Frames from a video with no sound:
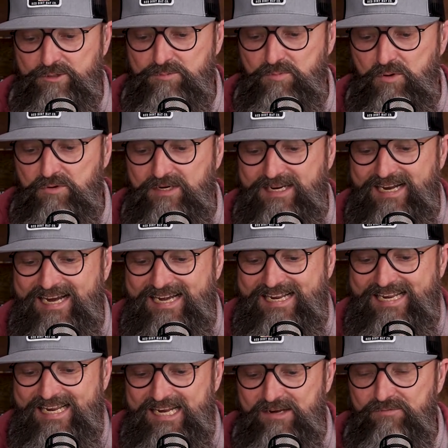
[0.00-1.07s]
or spoken any
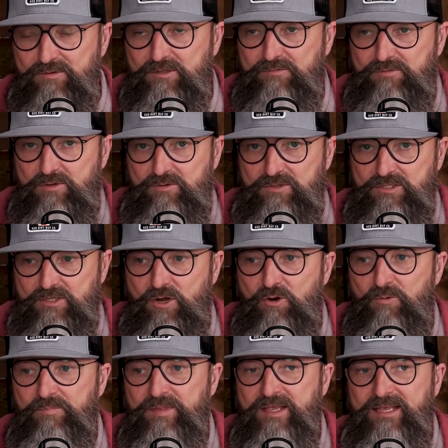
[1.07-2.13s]
evil of you.
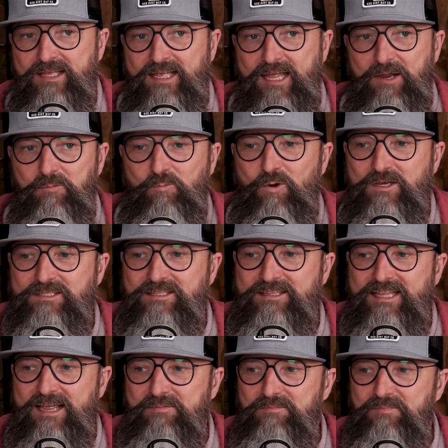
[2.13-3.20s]
So it
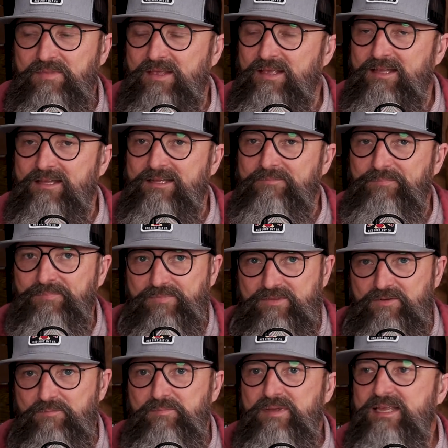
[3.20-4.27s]
wasn't that,
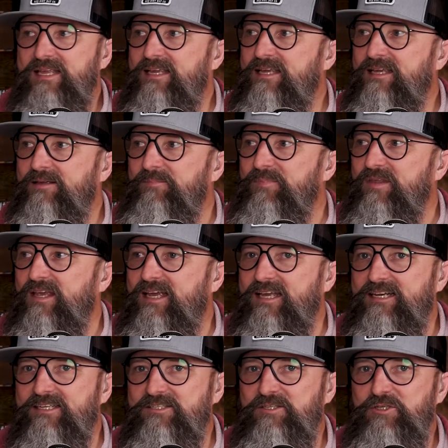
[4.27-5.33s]
to me,
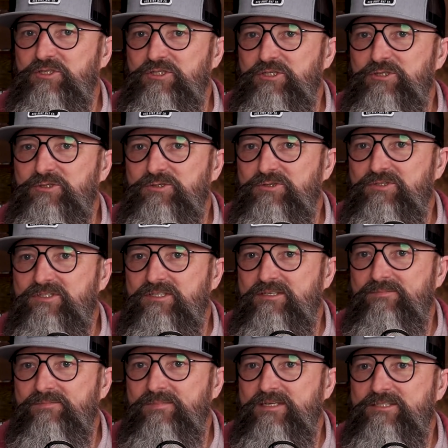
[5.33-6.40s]
it is the Jews
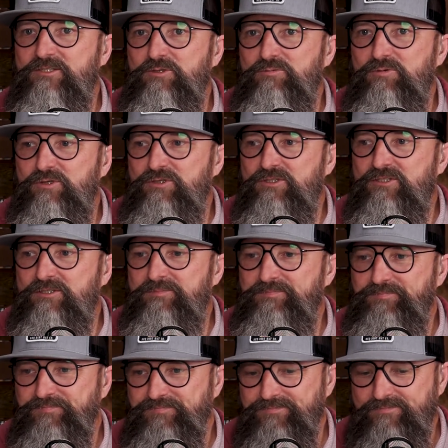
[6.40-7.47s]
in
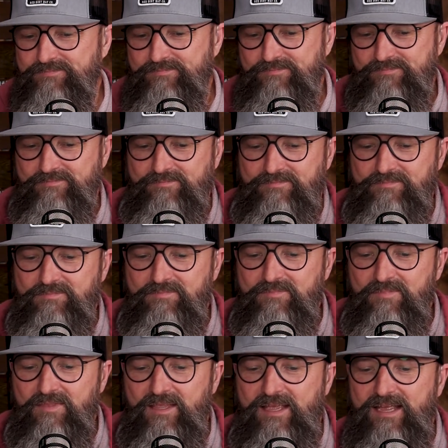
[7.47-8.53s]
Jerusalem
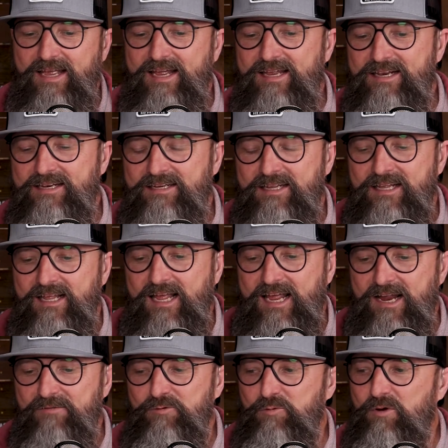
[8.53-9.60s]
and
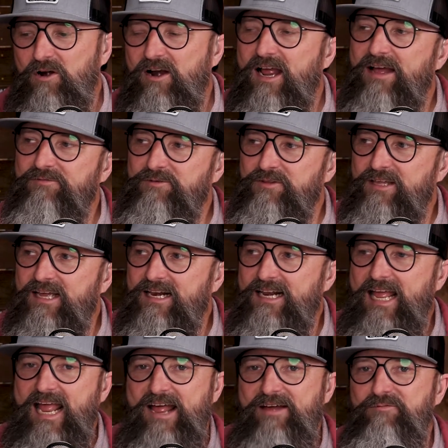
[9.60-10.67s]
everywhere after that
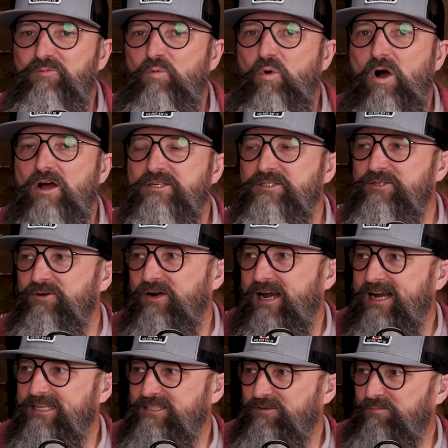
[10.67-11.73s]
have washed their
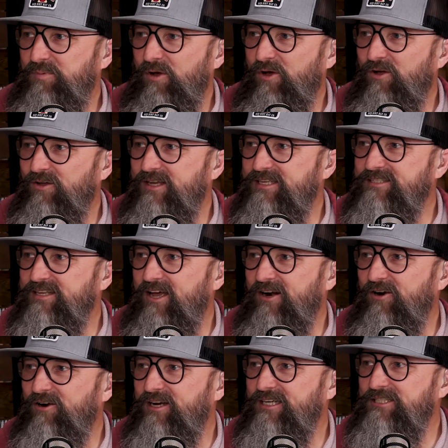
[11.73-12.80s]
hands of Paul. He's not
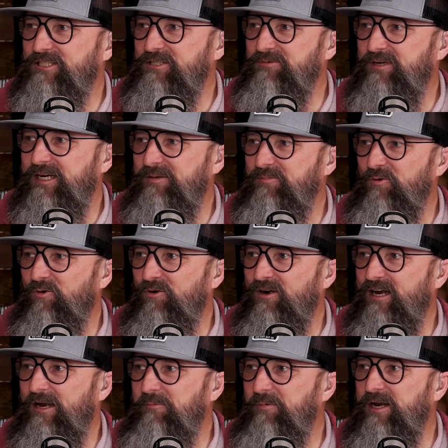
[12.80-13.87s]
our issue anymore,
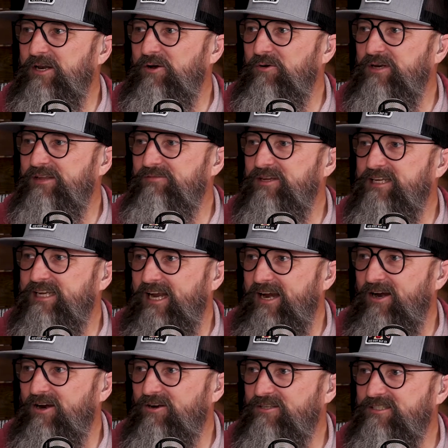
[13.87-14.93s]
and we don't even
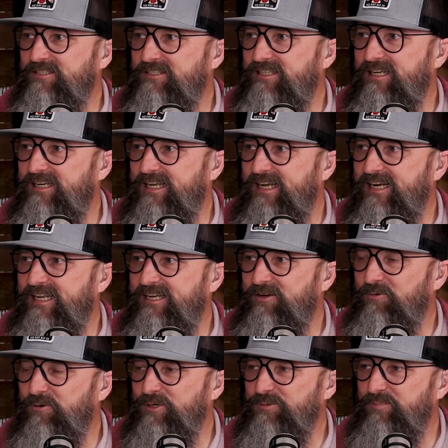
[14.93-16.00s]
care to send any
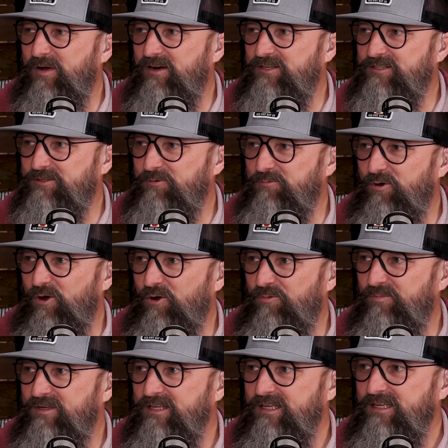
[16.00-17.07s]
correspondence to Rome